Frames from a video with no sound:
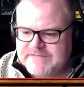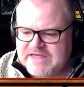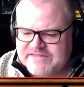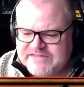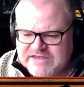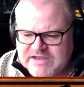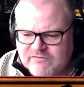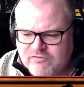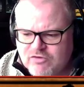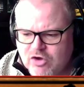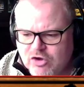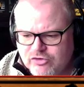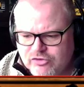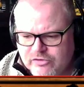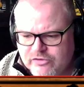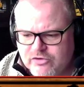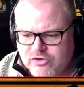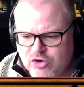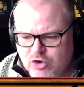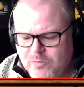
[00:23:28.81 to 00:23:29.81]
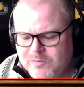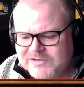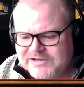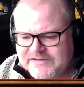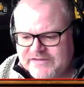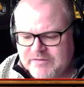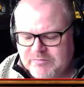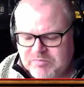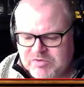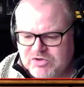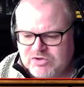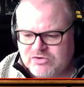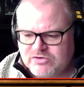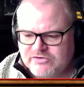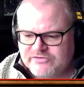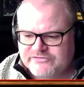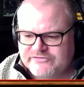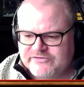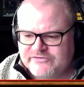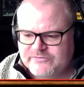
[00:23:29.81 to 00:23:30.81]
I think I've got another couple in the
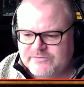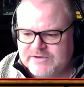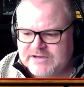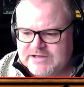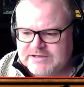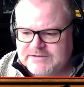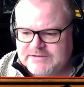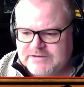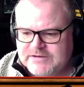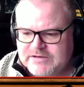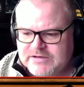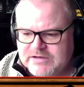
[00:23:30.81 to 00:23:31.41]
post as well